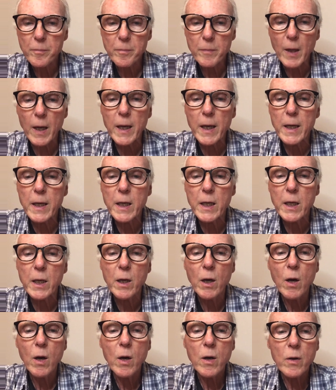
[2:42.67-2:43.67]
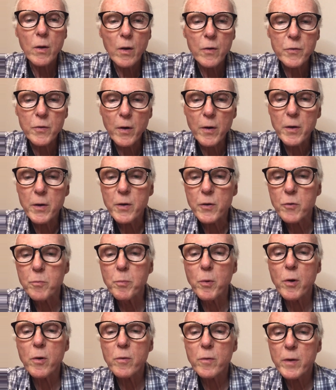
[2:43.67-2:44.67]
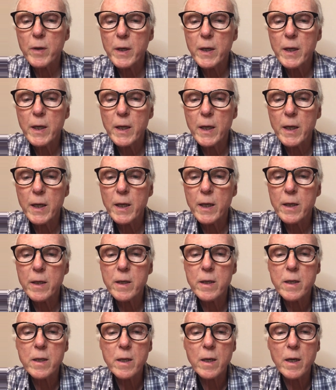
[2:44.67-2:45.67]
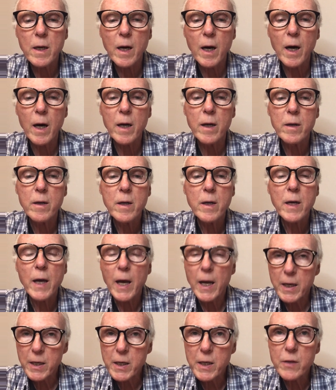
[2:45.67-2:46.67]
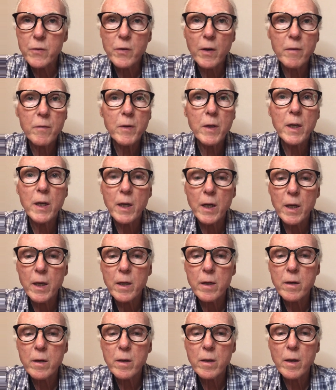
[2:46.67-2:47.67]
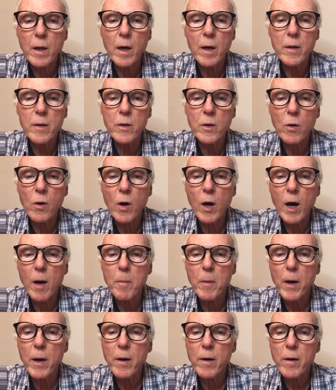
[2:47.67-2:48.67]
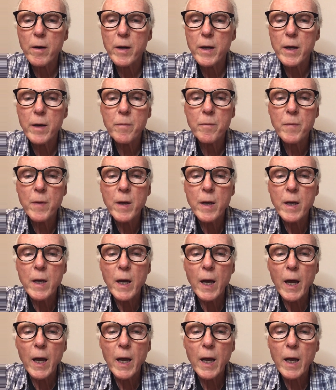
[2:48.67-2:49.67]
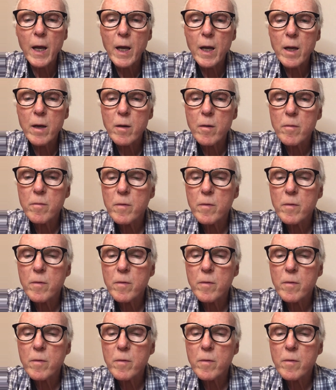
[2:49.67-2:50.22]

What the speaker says: And he started his brewery in 1870 in the Yokohama area. And